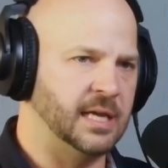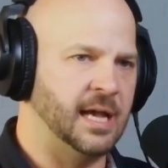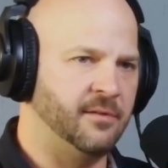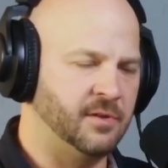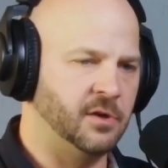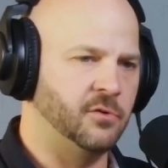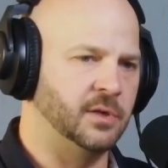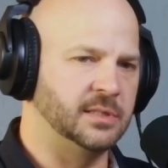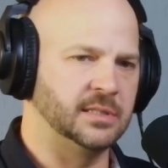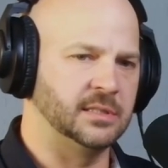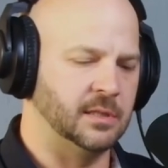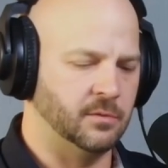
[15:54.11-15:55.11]
to have
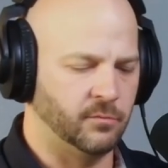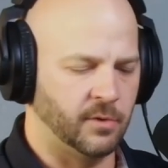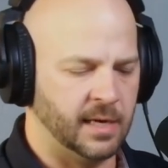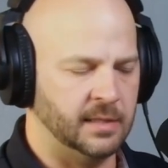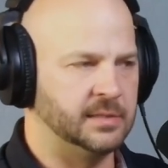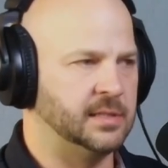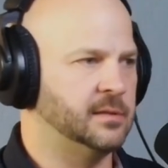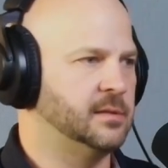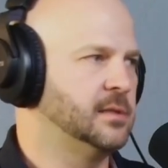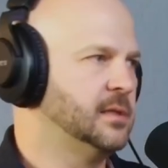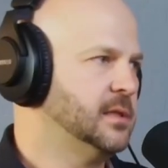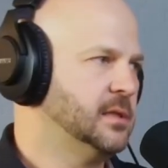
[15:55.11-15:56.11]
increases in rent
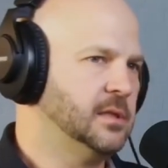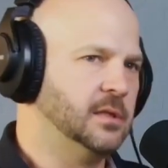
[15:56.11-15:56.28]
and